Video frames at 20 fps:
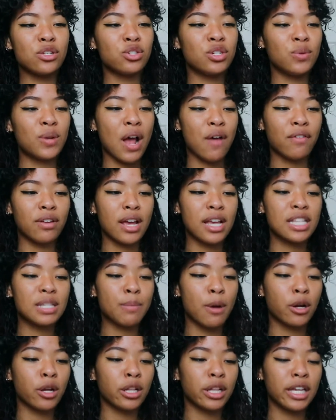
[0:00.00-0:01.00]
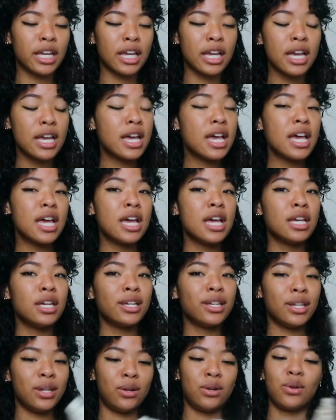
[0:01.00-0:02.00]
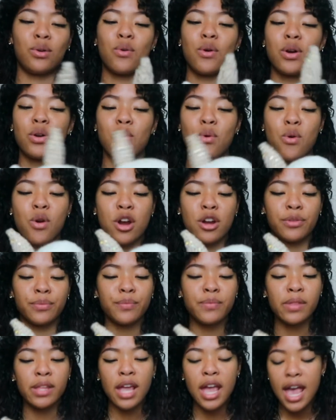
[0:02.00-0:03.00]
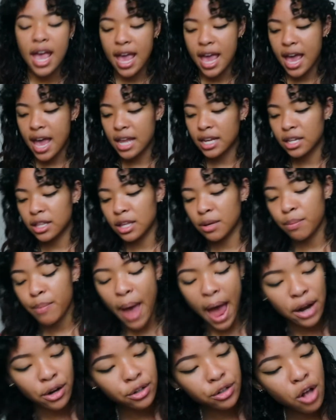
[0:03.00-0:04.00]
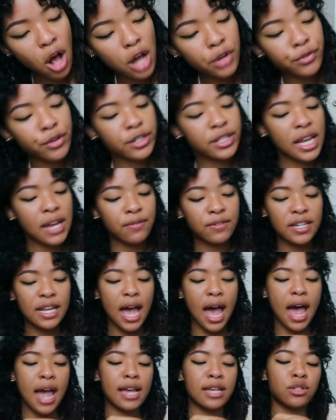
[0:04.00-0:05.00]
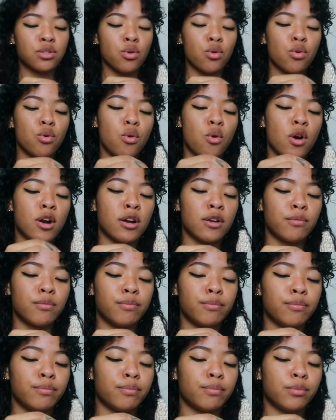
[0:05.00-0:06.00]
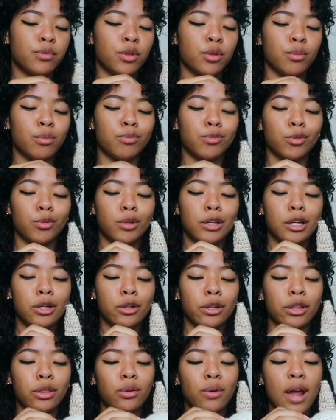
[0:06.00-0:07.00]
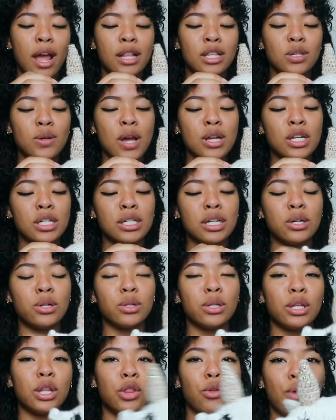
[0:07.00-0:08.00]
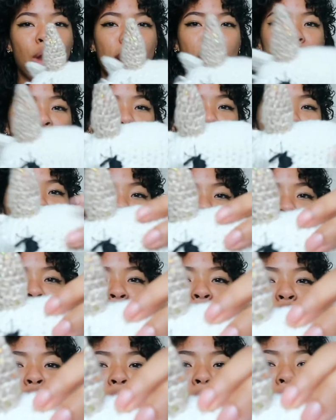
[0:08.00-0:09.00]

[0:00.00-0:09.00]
so she would have a nice sparkly unicorn horn. And the pattern called for safety eyes or needle and thread, so I just needle and thread it, and I gave her